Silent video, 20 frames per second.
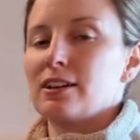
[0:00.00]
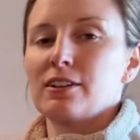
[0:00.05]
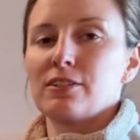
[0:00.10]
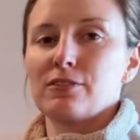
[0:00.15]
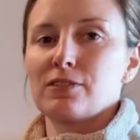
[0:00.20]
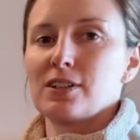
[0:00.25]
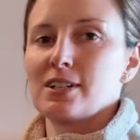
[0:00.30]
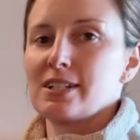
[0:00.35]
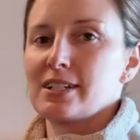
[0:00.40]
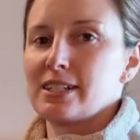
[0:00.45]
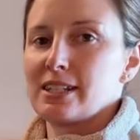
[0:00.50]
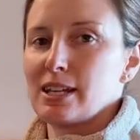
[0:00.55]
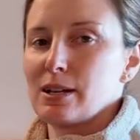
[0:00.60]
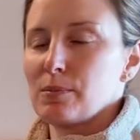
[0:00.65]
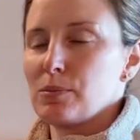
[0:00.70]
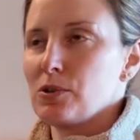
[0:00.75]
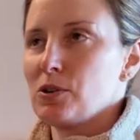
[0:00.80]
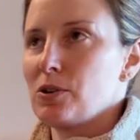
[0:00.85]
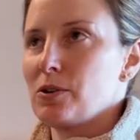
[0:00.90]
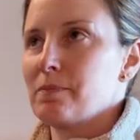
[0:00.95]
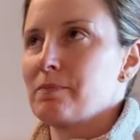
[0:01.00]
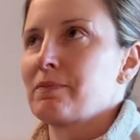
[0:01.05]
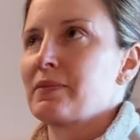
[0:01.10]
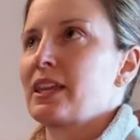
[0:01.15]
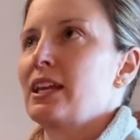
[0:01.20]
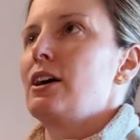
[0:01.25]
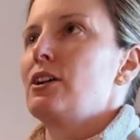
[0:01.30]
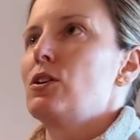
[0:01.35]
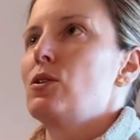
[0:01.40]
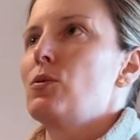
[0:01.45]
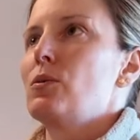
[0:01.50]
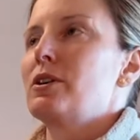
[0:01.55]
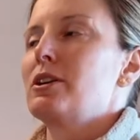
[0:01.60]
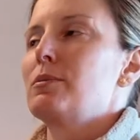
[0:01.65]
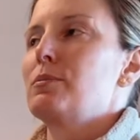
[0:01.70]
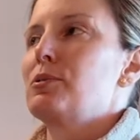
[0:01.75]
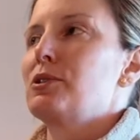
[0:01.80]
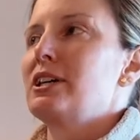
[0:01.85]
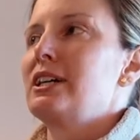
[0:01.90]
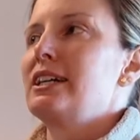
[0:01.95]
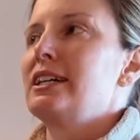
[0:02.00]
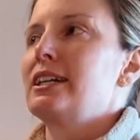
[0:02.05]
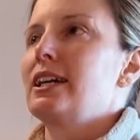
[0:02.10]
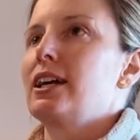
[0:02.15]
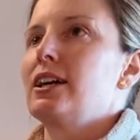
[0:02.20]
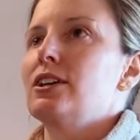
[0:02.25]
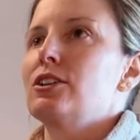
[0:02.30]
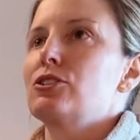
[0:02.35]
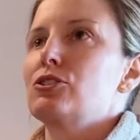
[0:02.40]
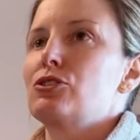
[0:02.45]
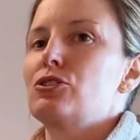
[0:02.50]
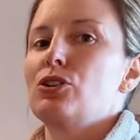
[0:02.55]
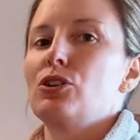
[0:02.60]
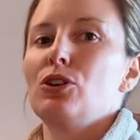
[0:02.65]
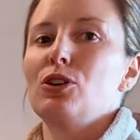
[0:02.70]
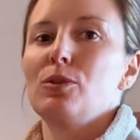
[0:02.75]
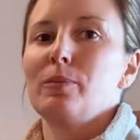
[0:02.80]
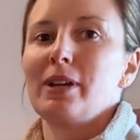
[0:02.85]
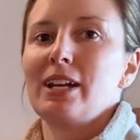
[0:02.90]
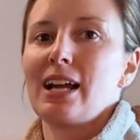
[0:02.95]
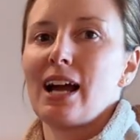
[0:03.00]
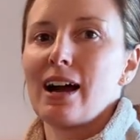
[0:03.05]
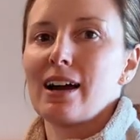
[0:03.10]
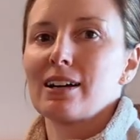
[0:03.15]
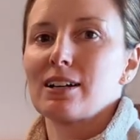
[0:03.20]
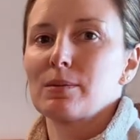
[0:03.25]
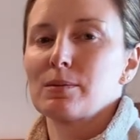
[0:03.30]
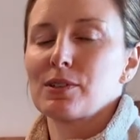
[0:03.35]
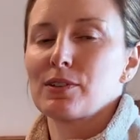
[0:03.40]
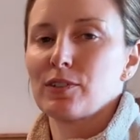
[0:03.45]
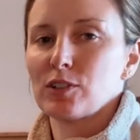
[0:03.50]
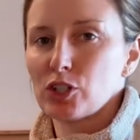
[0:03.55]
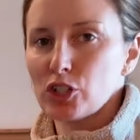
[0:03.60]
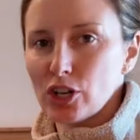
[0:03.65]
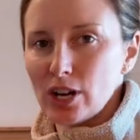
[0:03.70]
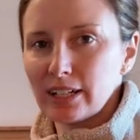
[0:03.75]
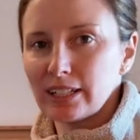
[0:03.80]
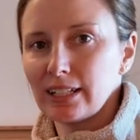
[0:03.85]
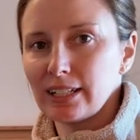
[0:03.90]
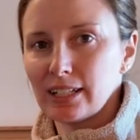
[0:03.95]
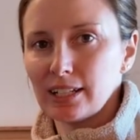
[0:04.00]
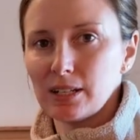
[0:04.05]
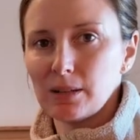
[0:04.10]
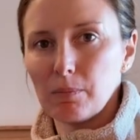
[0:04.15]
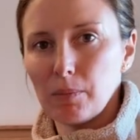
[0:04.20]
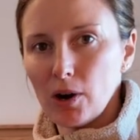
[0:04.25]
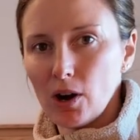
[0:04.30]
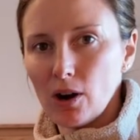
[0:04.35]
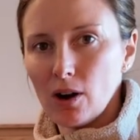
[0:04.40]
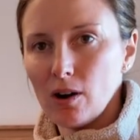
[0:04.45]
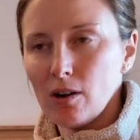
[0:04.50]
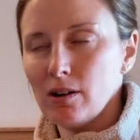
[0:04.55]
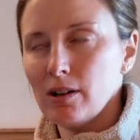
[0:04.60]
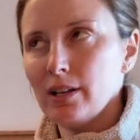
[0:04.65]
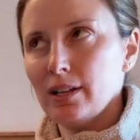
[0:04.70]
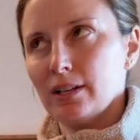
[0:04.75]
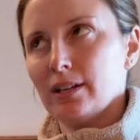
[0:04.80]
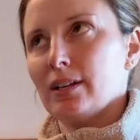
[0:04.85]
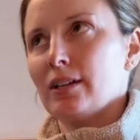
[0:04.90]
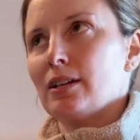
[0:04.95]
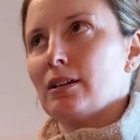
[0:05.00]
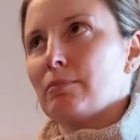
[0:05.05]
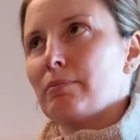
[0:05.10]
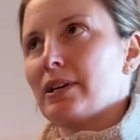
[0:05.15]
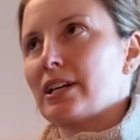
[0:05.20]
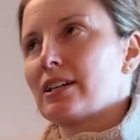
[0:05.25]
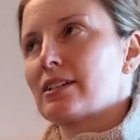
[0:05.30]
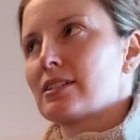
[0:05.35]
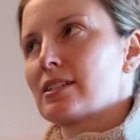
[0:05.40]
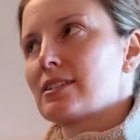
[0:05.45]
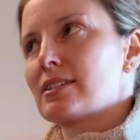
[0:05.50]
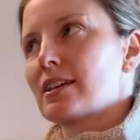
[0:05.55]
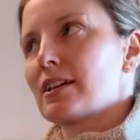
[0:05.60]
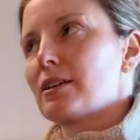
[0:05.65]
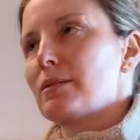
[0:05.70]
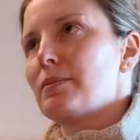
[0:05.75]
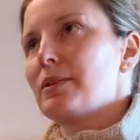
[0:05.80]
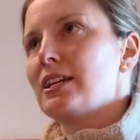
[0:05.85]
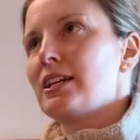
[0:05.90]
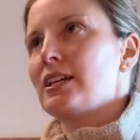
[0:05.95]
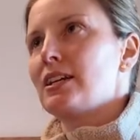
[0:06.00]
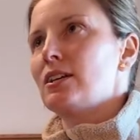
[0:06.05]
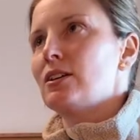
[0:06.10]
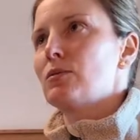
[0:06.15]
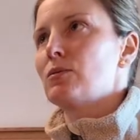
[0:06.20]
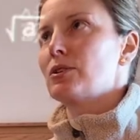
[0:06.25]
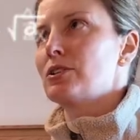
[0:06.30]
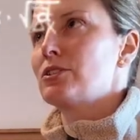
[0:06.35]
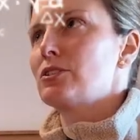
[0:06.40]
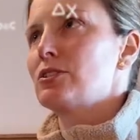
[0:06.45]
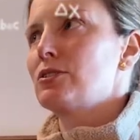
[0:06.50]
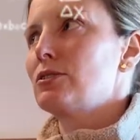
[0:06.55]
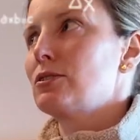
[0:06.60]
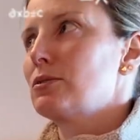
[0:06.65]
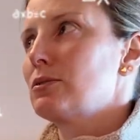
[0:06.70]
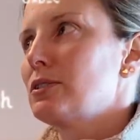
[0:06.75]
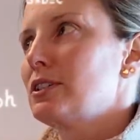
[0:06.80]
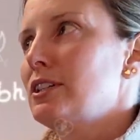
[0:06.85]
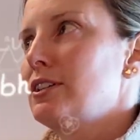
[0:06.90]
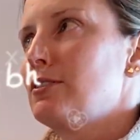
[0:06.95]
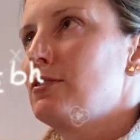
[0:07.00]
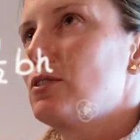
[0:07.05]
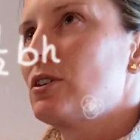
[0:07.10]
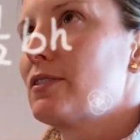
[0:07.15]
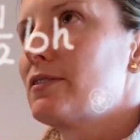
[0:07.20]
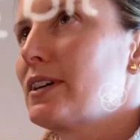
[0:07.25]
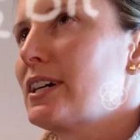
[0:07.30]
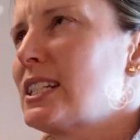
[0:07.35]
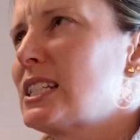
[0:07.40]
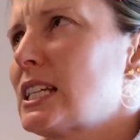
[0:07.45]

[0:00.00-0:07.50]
For example, I don't want to bring too many items for trekking in Nepal because it's gonna be 1, 2, 3, 4, 5,